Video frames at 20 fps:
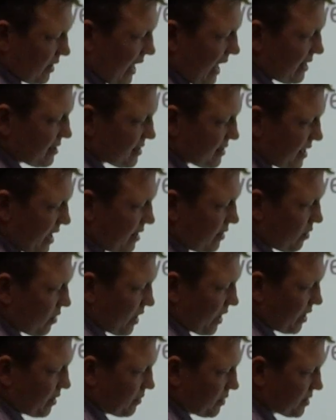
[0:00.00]
less than
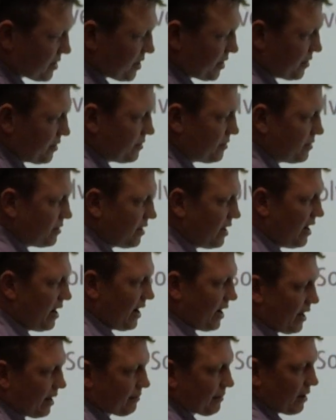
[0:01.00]
or equal to,
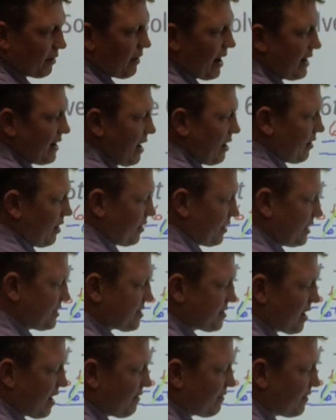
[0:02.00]
and I'm going to write down all this
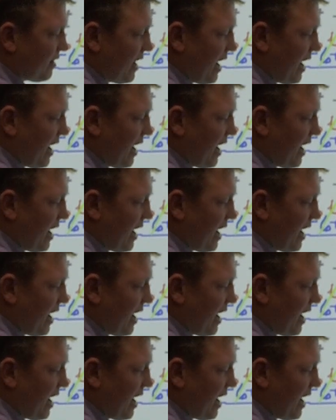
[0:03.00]
stuff.